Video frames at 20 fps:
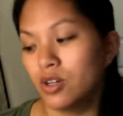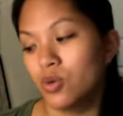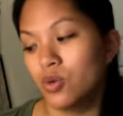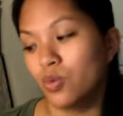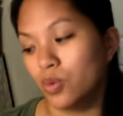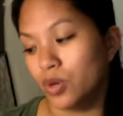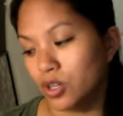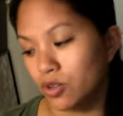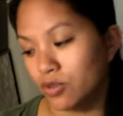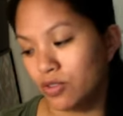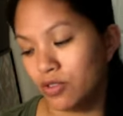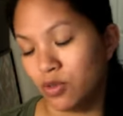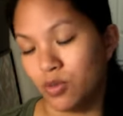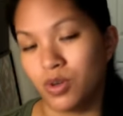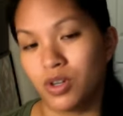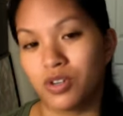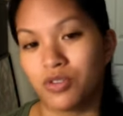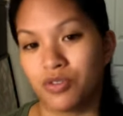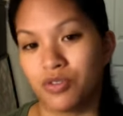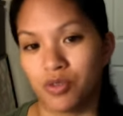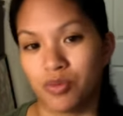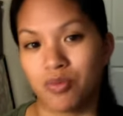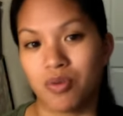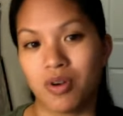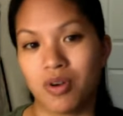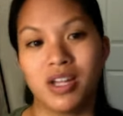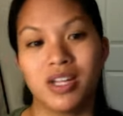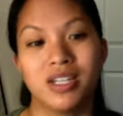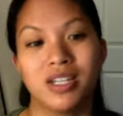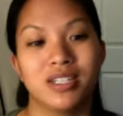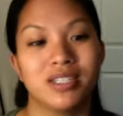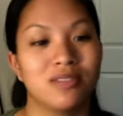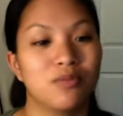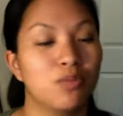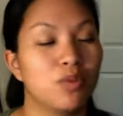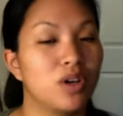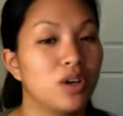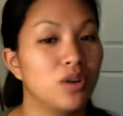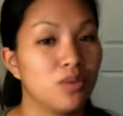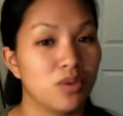Wonderful, wonderful product.
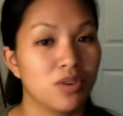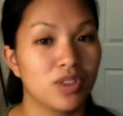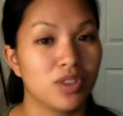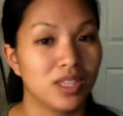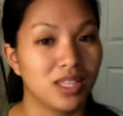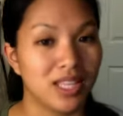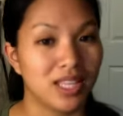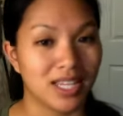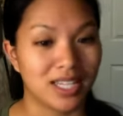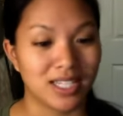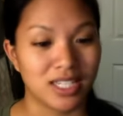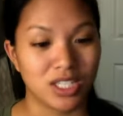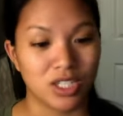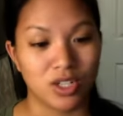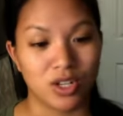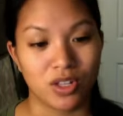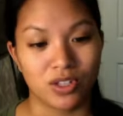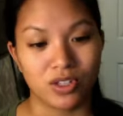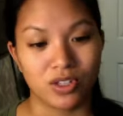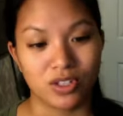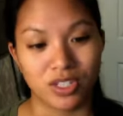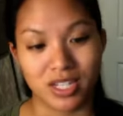Well worth the $19.